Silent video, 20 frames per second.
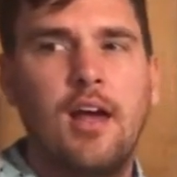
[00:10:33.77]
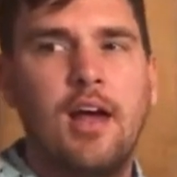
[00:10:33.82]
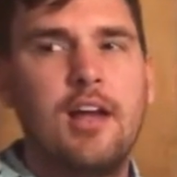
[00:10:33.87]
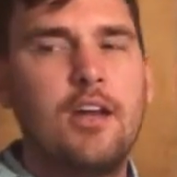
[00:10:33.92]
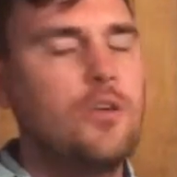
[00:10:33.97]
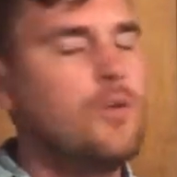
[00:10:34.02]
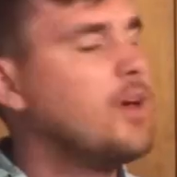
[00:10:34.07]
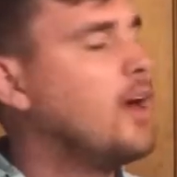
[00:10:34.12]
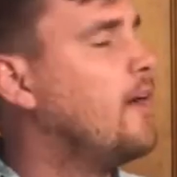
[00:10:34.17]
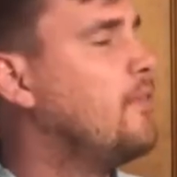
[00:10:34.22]

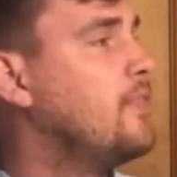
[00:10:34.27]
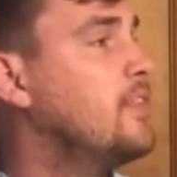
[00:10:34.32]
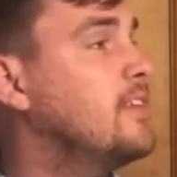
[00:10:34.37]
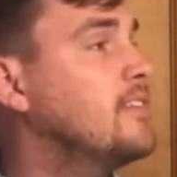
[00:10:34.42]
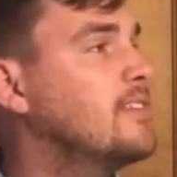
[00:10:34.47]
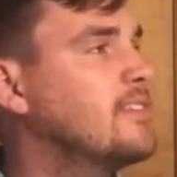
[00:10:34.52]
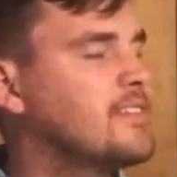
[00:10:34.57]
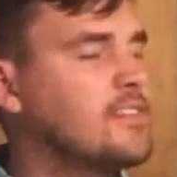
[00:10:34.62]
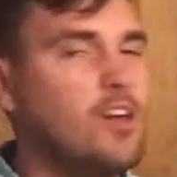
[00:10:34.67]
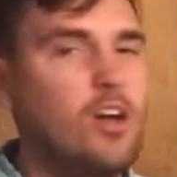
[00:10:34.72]
And you got
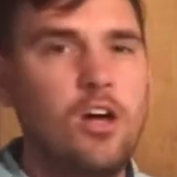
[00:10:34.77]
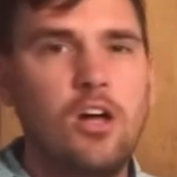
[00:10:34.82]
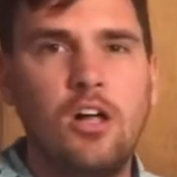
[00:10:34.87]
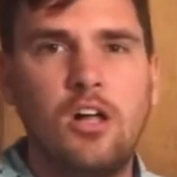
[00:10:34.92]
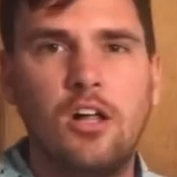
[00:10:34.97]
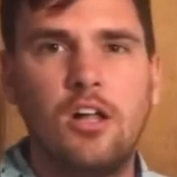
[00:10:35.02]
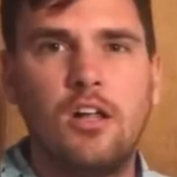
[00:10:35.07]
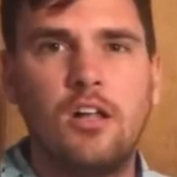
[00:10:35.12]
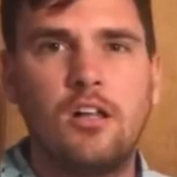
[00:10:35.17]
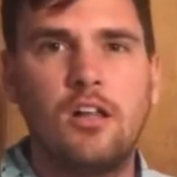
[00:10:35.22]
this
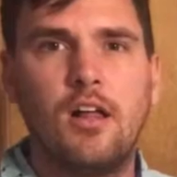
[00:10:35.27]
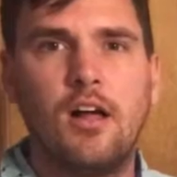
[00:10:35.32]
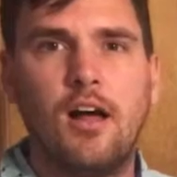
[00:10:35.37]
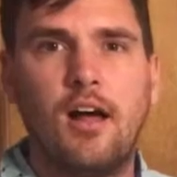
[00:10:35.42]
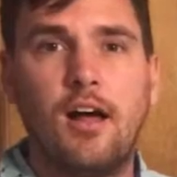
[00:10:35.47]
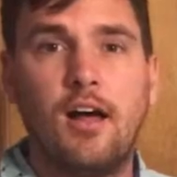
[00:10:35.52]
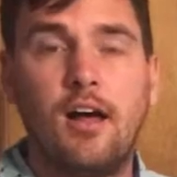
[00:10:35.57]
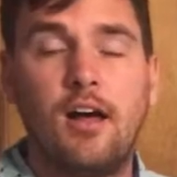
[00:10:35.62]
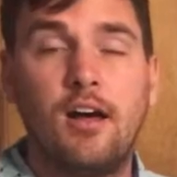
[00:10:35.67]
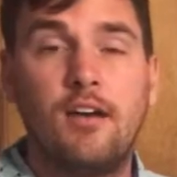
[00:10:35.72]
skull
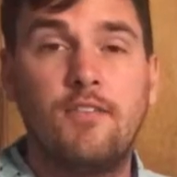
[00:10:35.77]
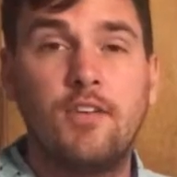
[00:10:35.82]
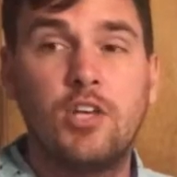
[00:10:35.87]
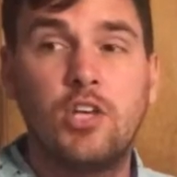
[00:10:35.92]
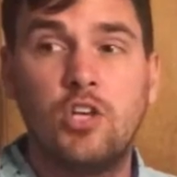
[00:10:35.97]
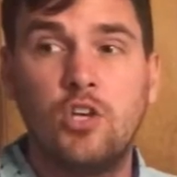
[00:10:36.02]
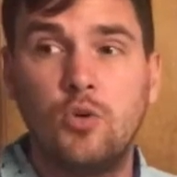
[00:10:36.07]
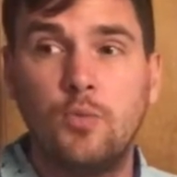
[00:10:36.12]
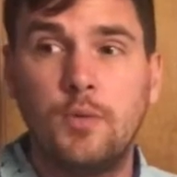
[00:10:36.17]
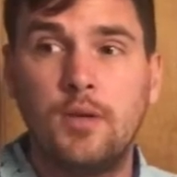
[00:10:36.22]
of a
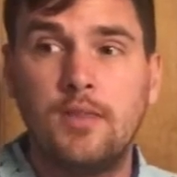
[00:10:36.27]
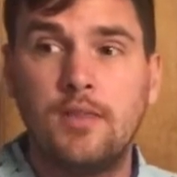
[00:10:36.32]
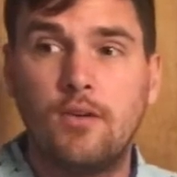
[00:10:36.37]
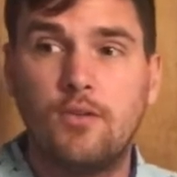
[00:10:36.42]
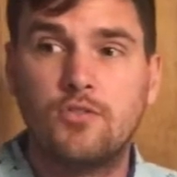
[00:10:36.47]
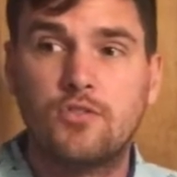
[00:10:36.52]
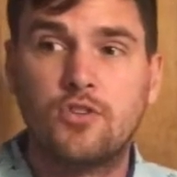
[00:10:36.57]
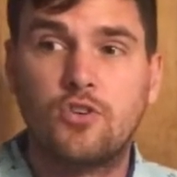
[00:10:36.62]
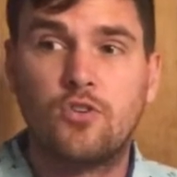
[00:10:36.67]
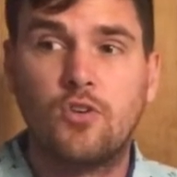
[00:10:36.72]
human
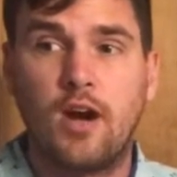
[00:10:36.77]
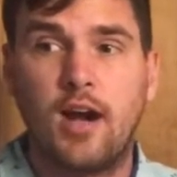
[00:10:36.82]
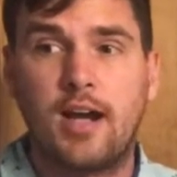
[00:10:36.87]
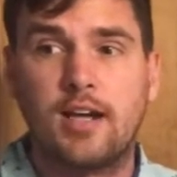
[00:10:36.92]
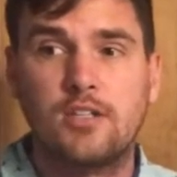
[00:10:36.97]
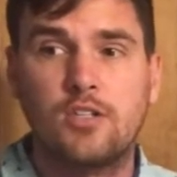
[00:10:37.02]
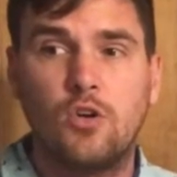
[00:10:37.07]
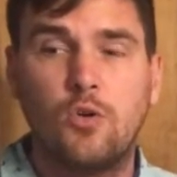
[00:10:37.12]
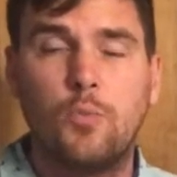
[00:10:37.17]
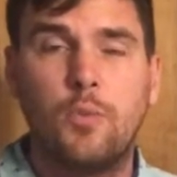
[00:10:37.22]
that was
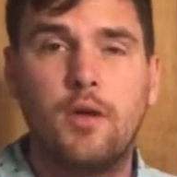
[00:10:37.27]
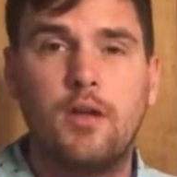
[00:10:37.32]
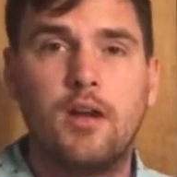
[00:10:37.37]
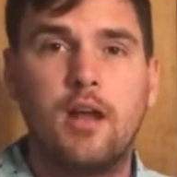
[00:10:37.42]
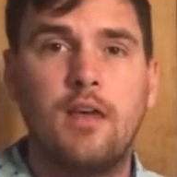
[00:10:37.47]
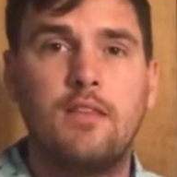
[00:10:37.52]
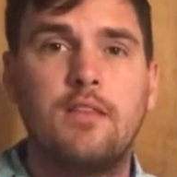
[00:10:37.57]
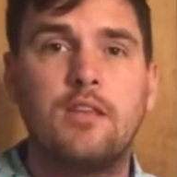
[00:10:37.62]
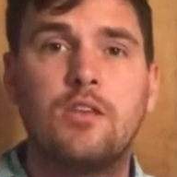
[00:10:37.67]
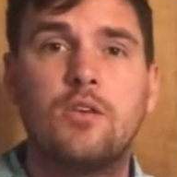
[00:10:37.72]
cracked open,
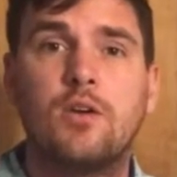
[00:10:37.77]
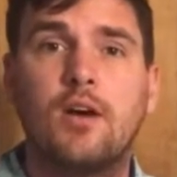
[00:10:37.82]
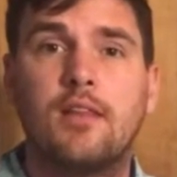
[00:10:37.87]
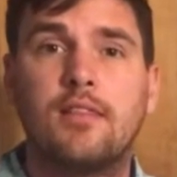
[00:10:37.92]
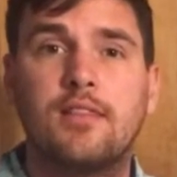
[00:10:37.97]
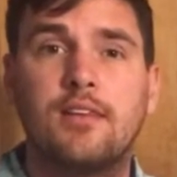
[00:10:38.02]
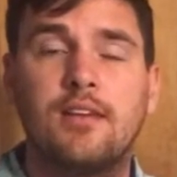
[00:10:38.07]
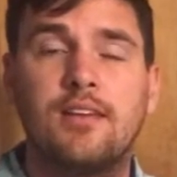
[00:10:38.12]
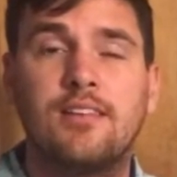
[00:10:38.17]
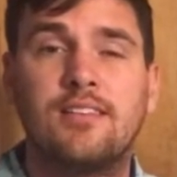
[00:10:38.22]
and then you
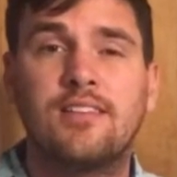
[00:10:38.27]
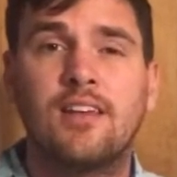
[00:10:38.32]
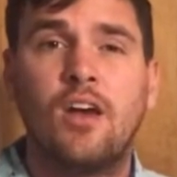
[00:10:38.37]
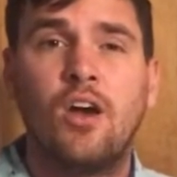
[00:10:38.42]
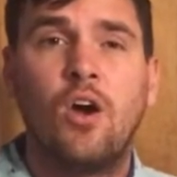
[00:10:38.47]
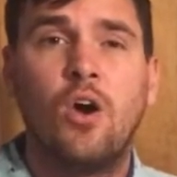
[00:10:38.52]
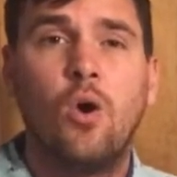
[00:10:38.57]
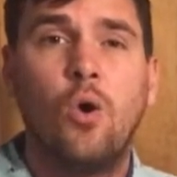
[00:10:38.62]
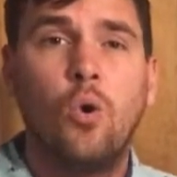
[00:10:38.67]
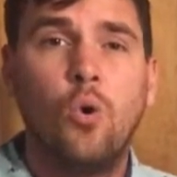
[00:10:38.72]
got this
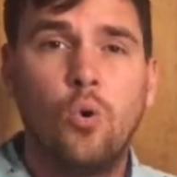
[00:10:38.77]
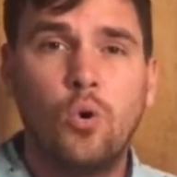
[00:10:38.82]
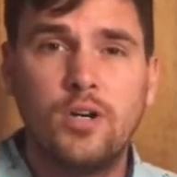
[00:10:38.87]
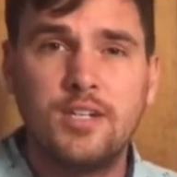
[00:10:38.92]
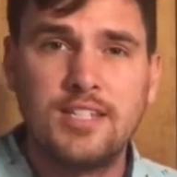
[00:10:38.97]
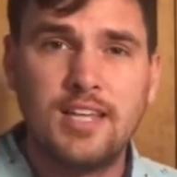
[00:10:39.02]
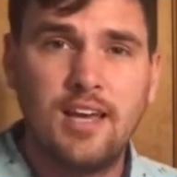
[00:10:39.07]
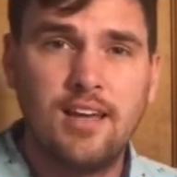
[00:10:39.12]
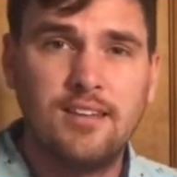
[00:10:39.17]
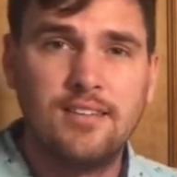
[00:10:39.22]

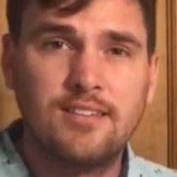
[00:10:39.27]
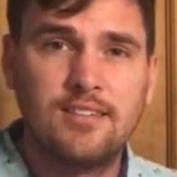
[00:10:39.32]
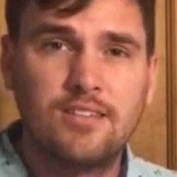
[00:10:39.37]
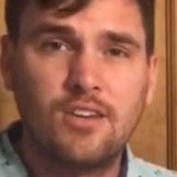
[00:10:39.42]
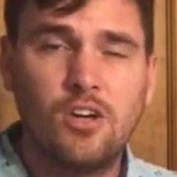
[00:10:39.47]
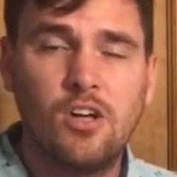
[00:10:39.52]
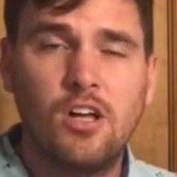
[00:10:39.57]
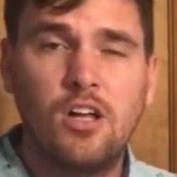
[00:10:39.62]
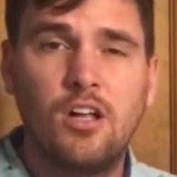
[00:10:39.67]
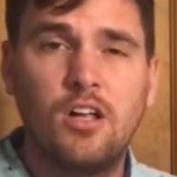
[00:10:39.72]
horse head
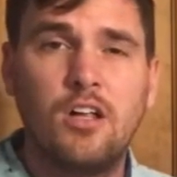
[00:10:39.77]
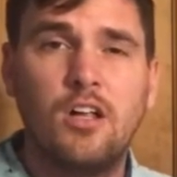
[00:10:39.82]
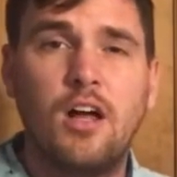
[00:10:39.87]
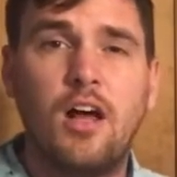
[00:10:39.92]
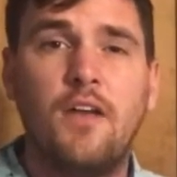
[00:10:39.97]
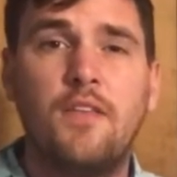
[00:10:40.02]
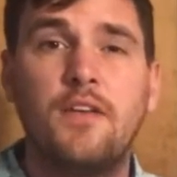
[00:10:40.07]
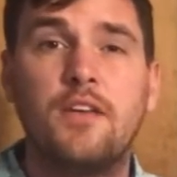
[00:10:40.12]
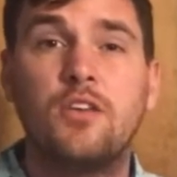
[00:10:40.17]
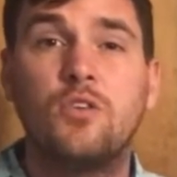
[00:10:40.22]
skull,
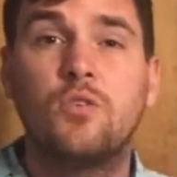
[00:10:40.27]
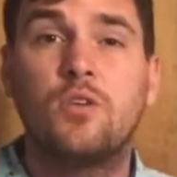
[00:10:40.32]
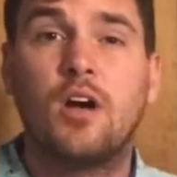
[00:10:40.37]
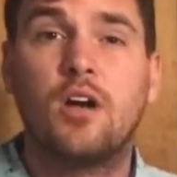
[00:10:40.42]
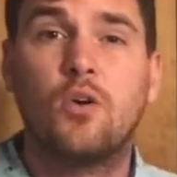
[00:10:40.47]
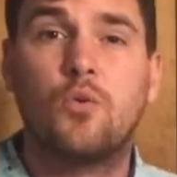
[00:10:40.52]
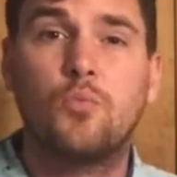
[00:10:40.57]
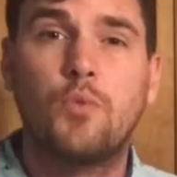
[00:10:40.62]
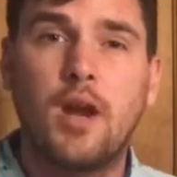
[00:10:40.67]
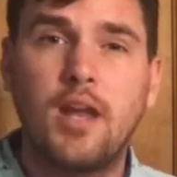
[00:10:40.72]
and then you
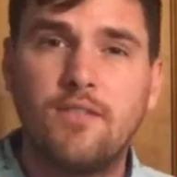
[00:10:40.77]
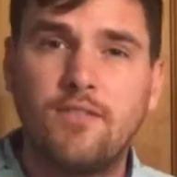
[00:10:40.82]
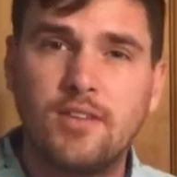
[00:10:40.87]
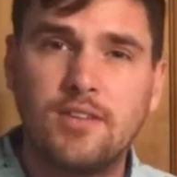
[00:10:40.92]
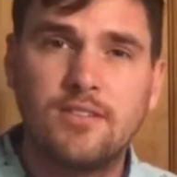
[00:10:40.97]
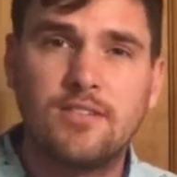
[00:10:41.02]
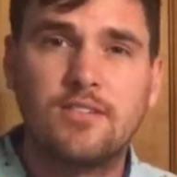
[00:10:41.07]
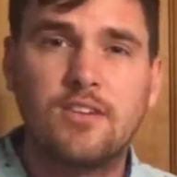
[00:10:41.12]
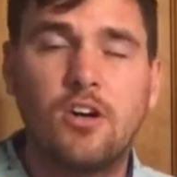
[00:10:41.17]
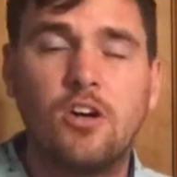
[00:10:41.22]
got a
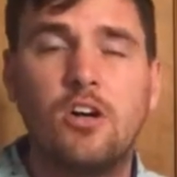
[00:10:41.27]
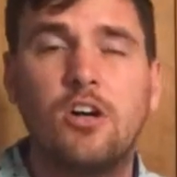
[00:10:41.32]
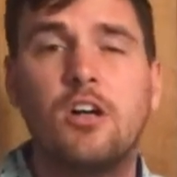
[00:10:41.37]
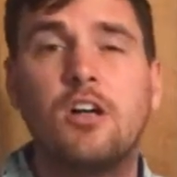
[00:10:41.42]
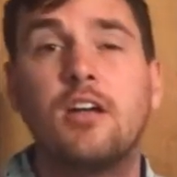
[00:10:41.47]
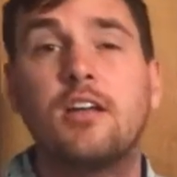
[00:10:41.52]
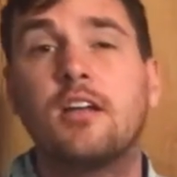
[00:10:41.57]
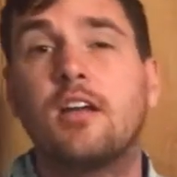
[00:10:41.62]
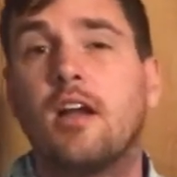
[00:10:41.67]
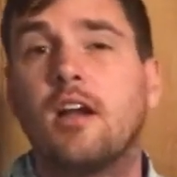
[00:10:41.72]
raven
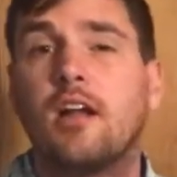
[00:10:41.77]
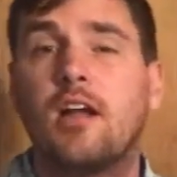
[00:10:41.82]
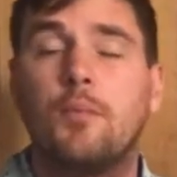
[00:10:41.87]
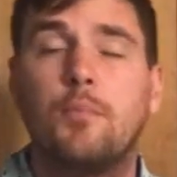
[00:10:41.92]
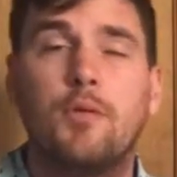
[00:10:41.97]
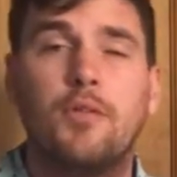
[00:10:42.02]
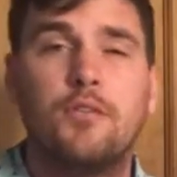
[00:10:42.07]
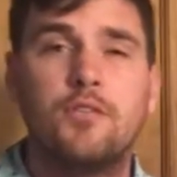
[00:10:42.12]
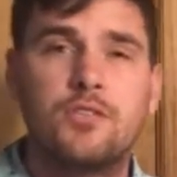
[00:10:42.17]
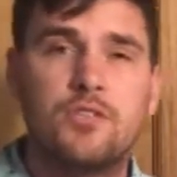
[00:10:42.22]
skull, and you got a
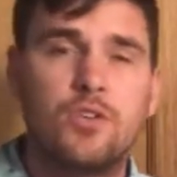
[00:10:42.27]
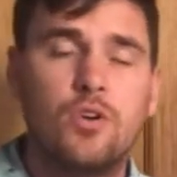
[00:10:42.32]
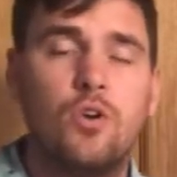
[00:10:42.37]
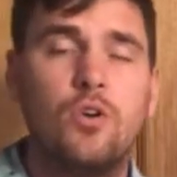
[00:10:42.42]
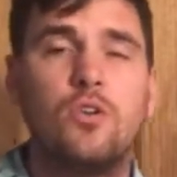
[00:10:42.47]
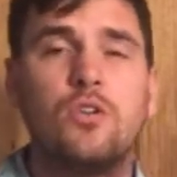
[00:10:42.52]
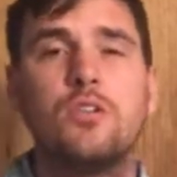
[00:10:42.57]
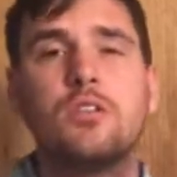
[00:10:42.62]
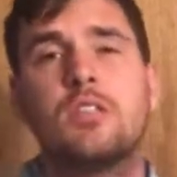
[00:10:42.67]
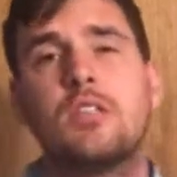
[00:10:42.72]
couple other
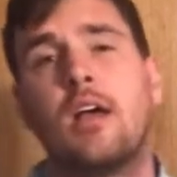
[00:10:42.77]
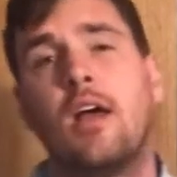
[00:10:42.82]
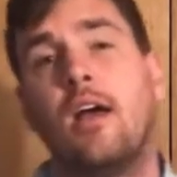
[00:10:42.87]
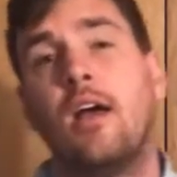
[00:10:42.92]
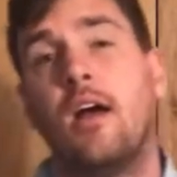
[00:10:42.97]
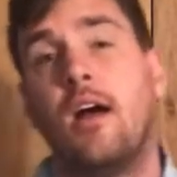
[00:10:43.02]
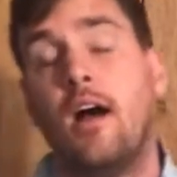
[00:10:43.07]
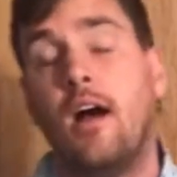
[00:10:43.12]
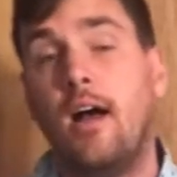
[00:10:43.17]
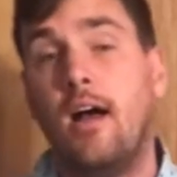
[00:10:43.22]
skulls.
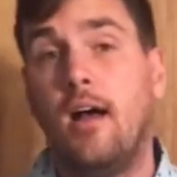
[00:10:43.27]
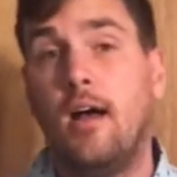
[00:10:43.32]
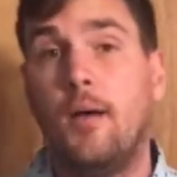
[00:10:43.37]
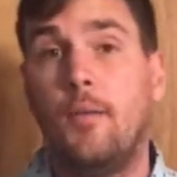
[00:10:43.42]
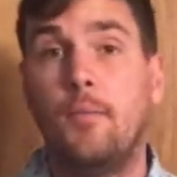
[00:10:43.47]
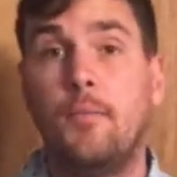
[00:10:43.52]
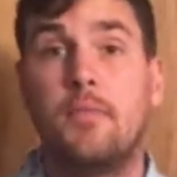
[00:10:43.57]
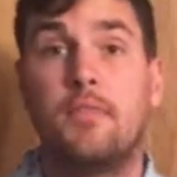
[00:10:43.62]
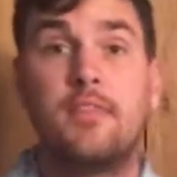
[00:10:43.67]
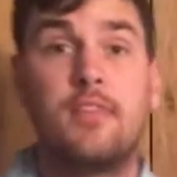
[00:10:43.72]

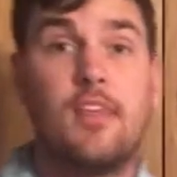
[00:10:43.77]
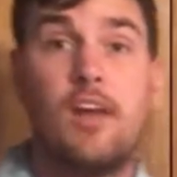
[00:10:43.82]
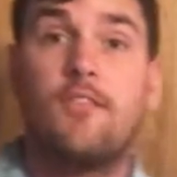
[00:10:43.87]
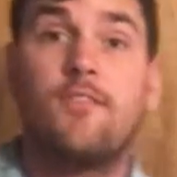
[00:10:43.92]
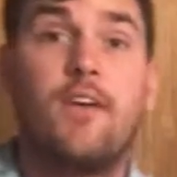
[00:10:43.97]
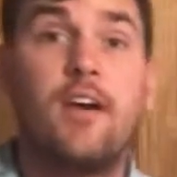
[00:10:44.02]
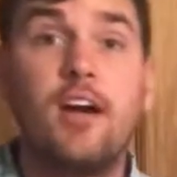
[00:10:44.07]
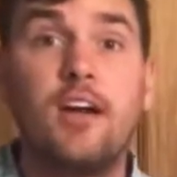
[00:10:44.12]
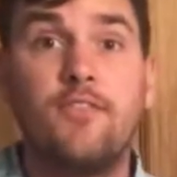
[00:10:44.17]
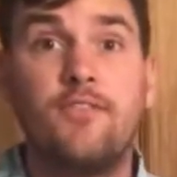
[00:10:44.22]
They're
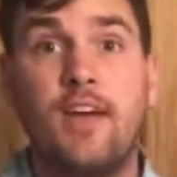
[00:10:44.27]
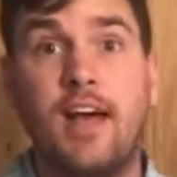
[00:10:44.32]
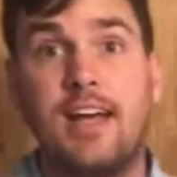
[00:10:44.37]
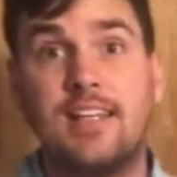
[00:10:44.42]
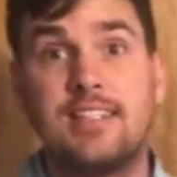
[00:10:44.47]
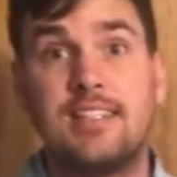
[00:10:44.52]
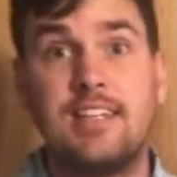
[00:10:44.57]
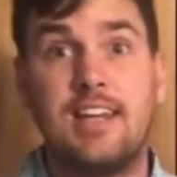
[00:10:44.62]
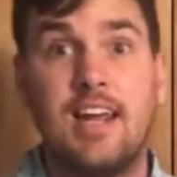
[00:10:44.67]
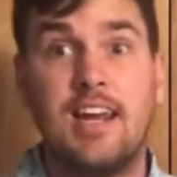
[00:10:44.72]
very
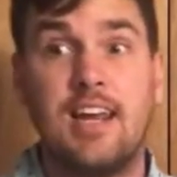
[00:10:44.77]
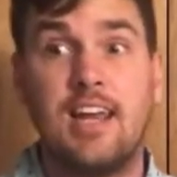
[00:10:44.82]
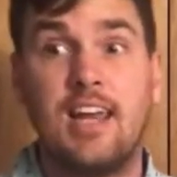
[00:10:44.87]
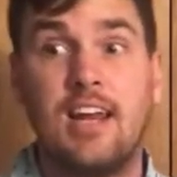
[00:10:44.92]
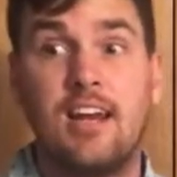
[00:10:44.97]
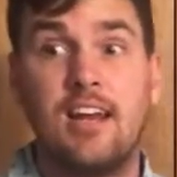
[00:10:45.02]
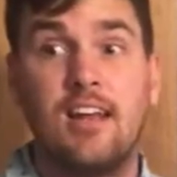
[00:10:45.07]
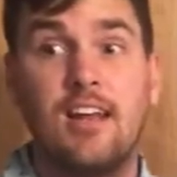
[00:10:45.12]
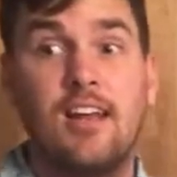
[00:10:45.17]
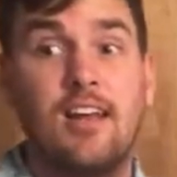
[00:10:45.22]
fascinating.